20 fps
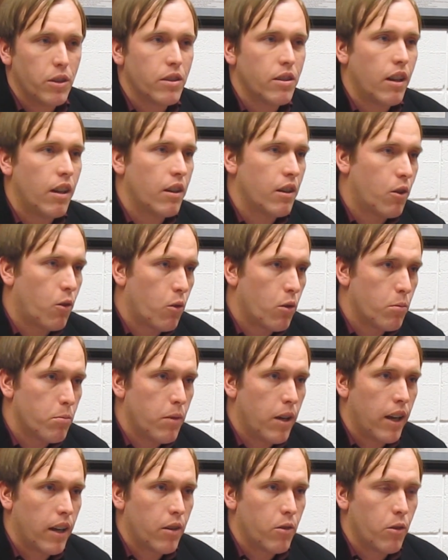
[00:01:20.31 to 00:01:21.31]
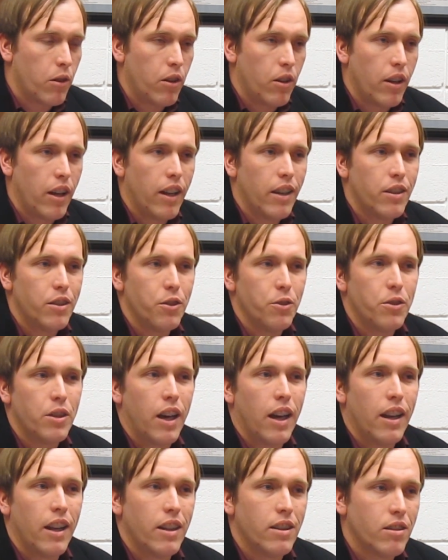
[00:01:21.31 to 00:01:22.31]
We signed a quarterback. We only had two
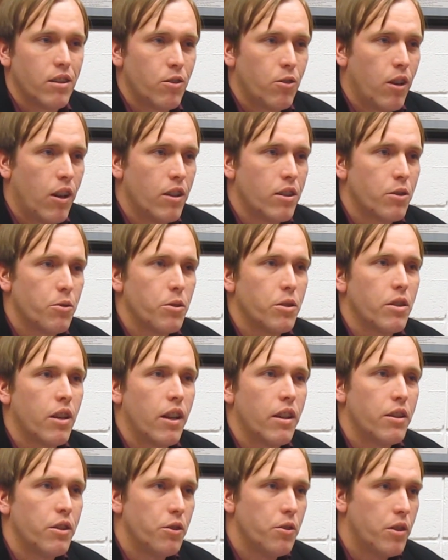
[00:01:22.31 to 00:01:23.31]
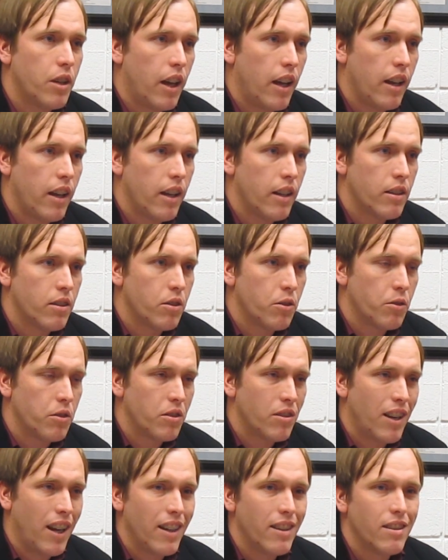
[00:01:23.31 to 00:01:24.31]
tight ends on the roster. We signed two tight ends. So
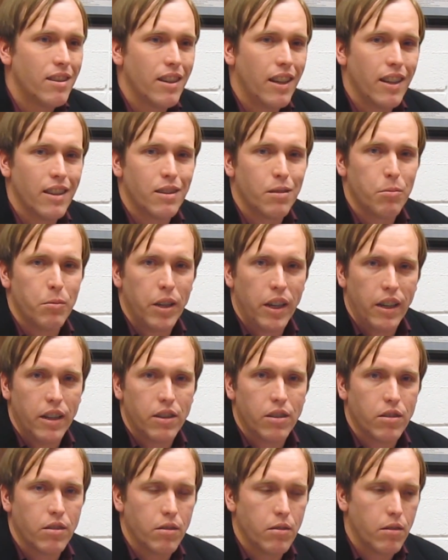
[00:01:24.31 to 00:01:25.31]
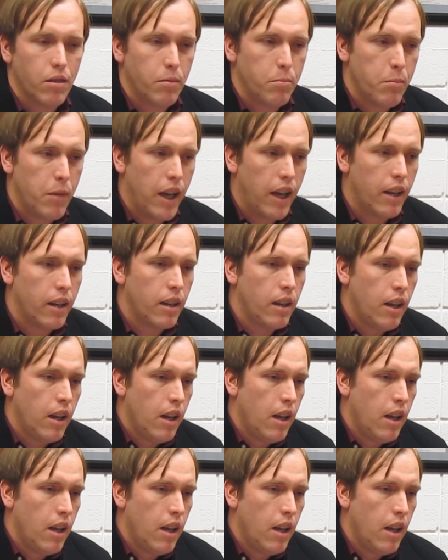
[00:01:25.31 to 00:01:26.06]
it's nice to get some needs met.